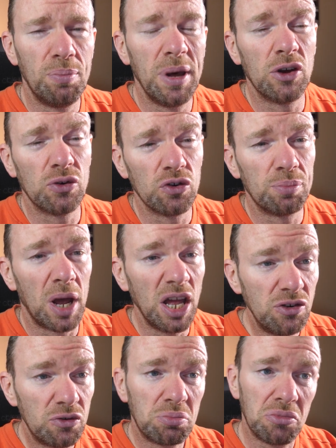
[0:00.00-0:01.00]
pixels per
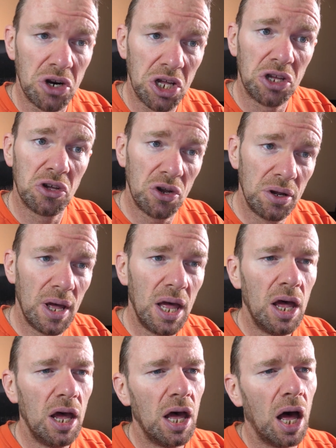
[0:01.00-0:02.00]
inch, pretty good.
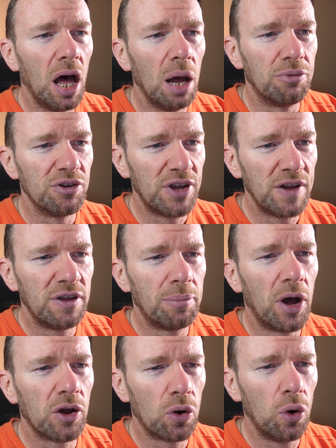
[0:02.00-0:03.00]
Protected
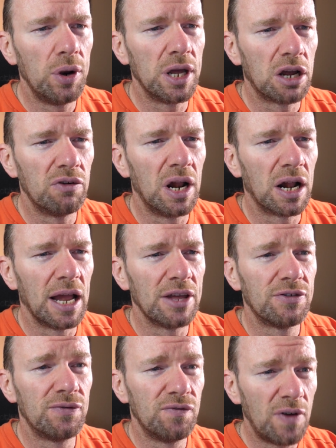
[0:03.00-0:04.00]
by Corning Gorilla
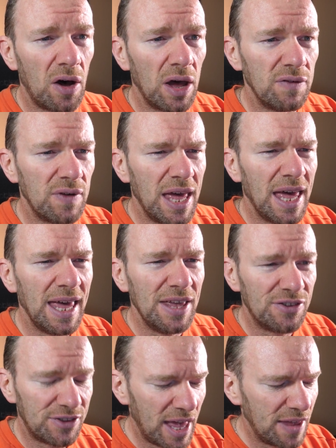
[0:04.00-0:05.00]
Glass 5. It
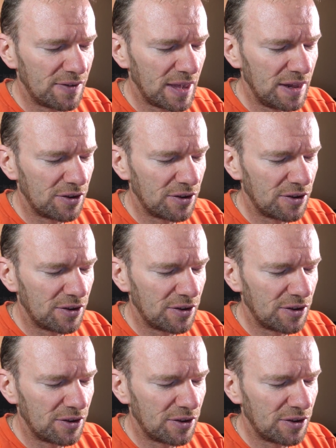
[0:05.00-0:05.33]
says in